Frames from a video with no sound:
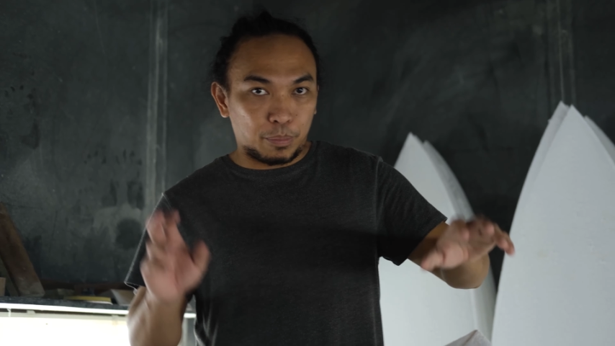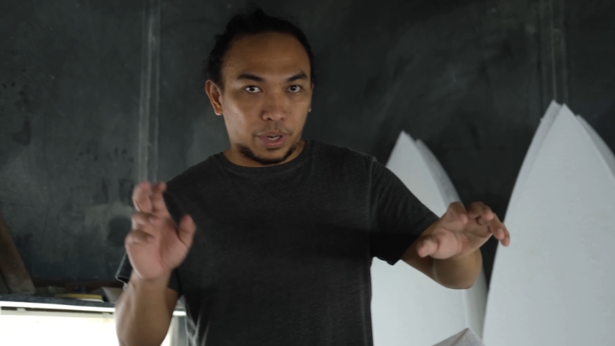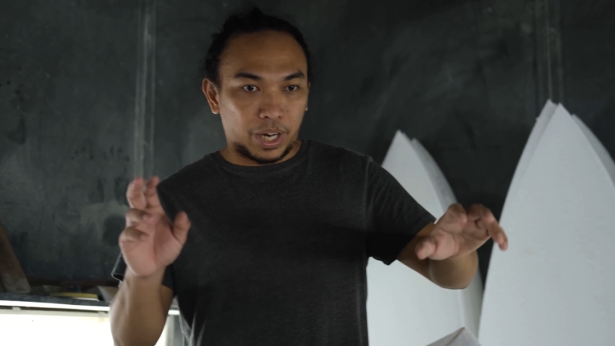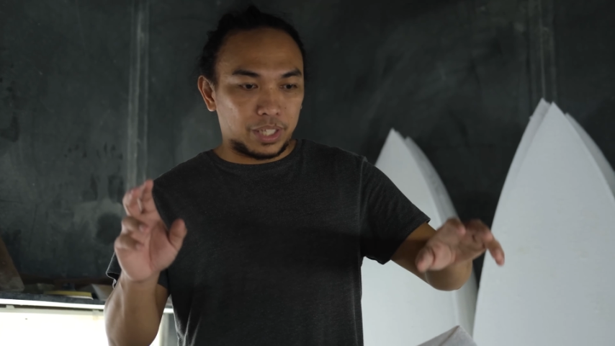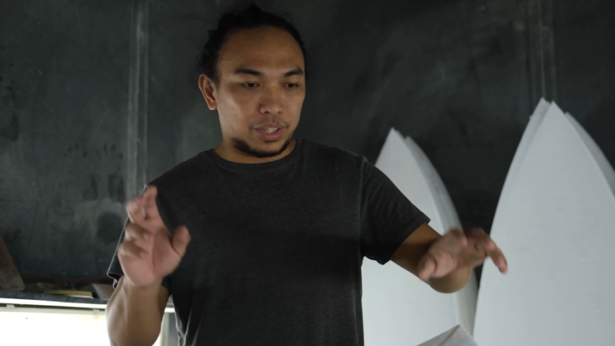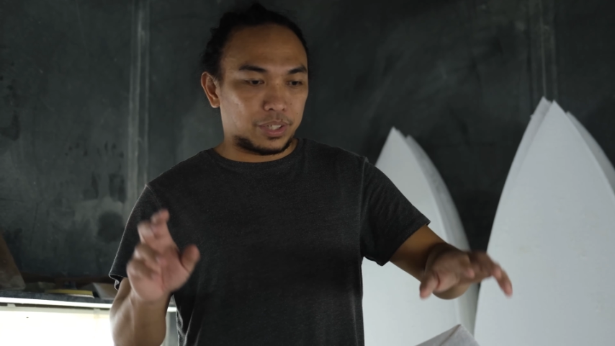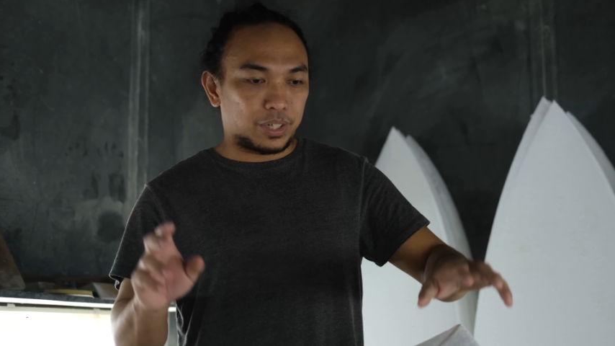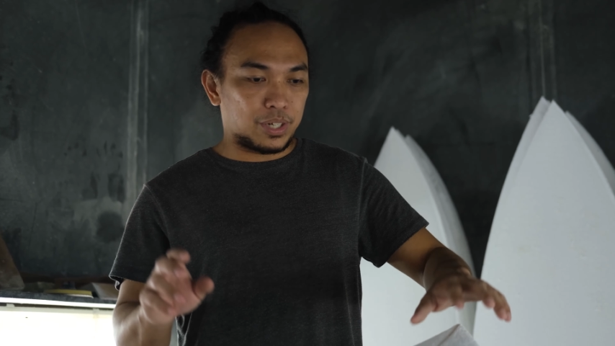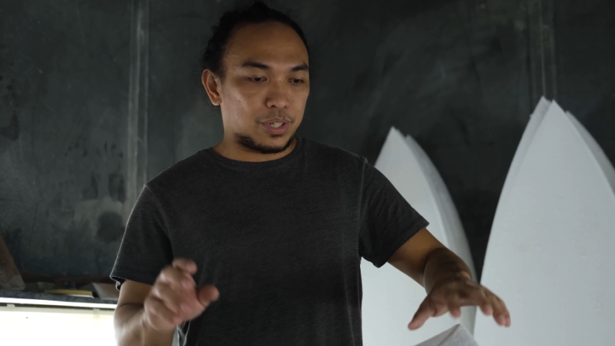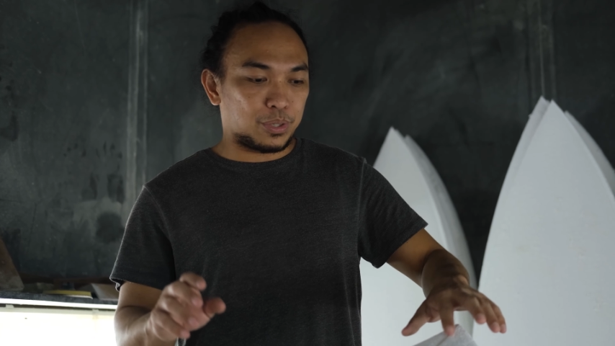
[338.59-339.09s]

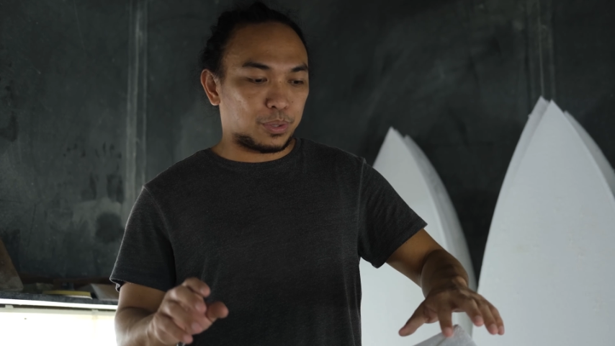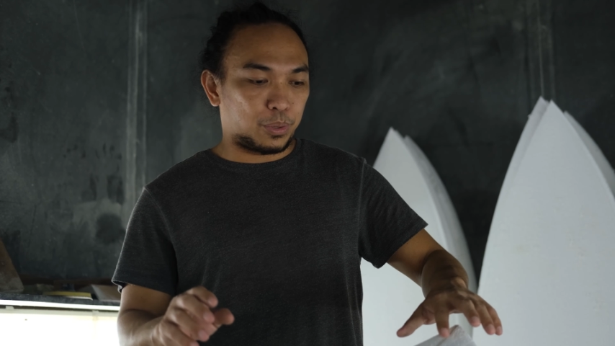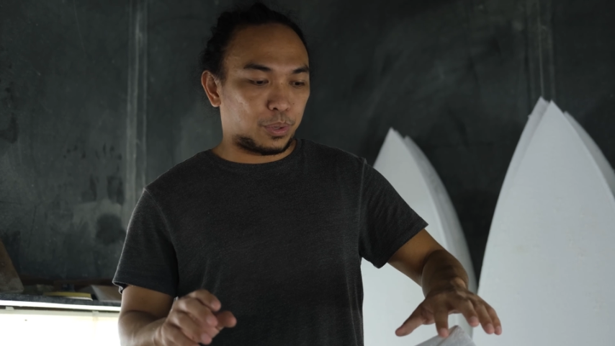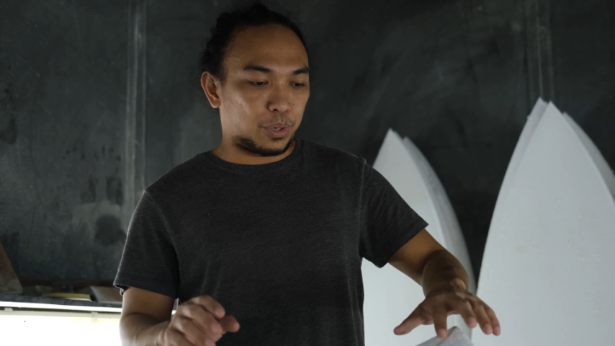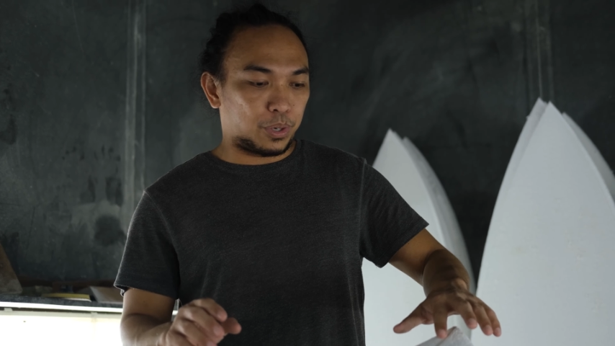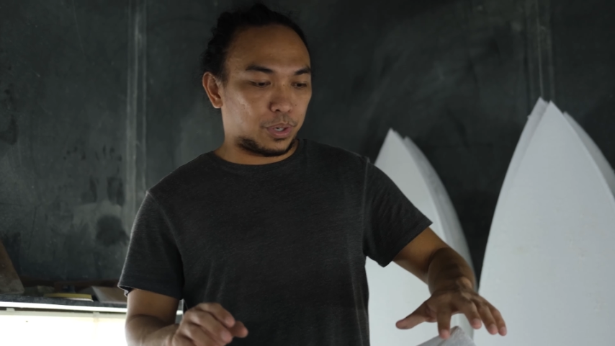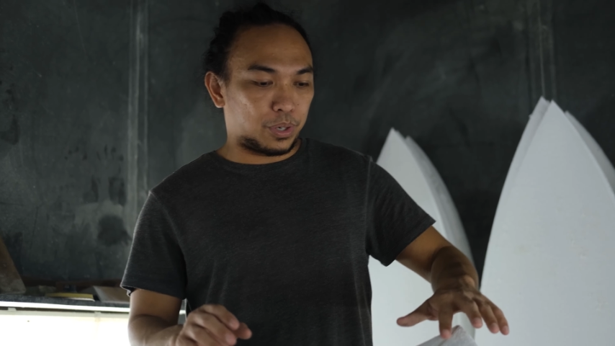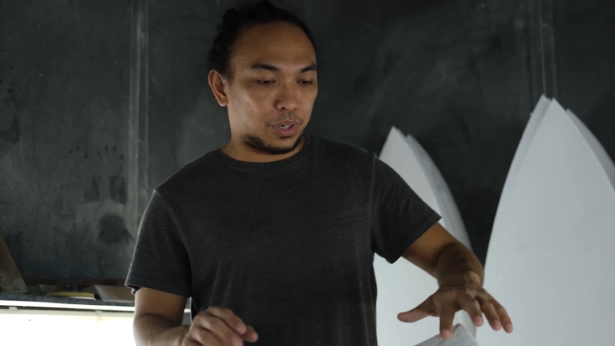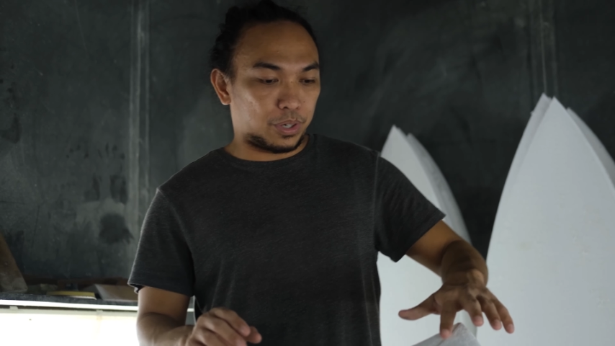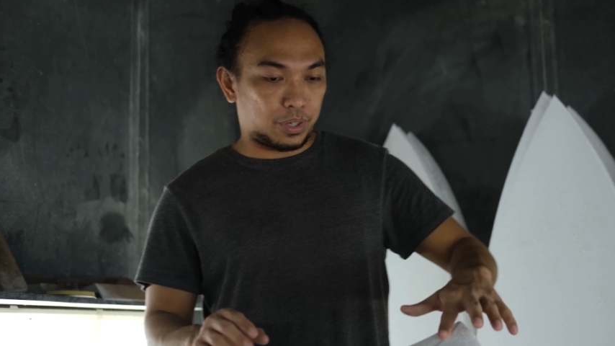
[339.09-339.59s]
riders
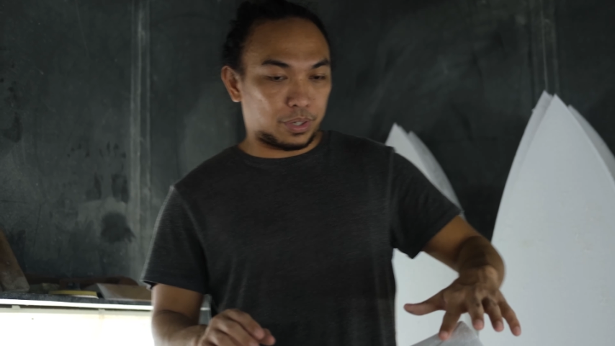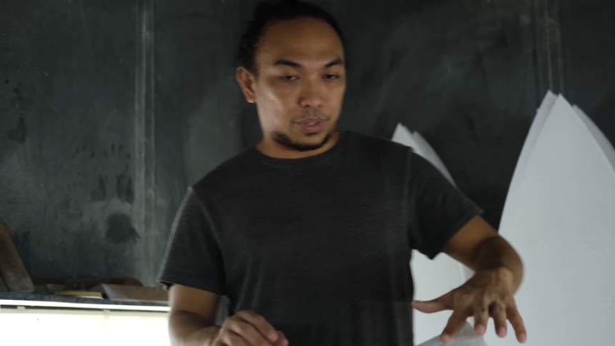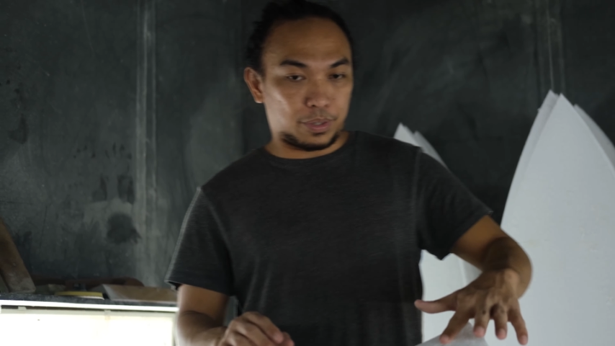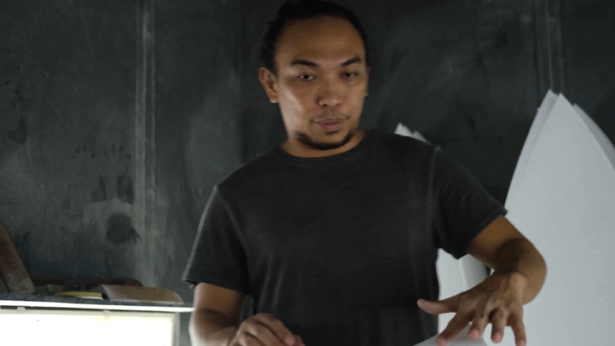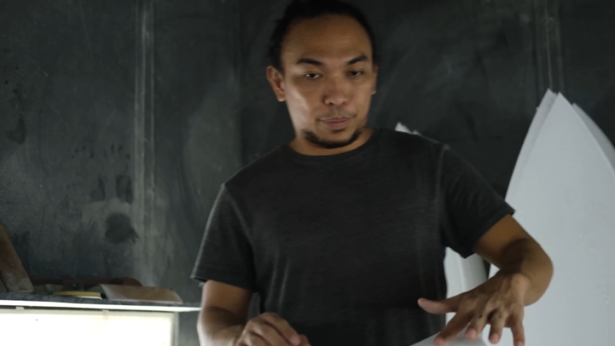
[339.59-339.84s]
or